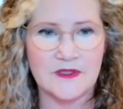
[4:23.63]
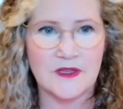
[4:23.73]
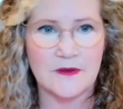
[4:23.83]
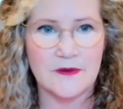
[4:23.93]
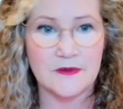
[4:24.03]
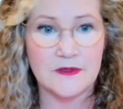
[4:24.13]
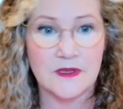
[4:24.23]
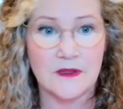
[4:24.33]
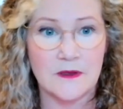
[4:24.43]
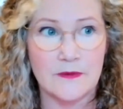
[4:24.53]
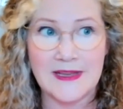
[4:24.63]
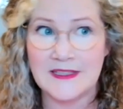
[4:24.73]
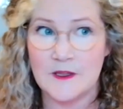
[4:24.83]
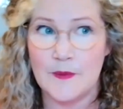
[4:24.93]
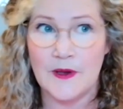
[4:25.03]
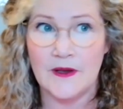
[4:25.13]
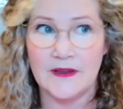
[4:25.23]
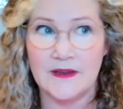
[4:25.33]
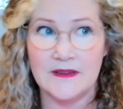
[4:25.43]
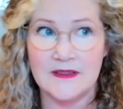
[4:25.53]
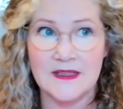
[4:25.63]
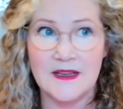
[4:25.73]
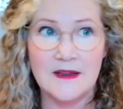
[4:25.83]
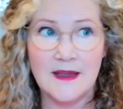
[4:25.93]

to the rest of the partners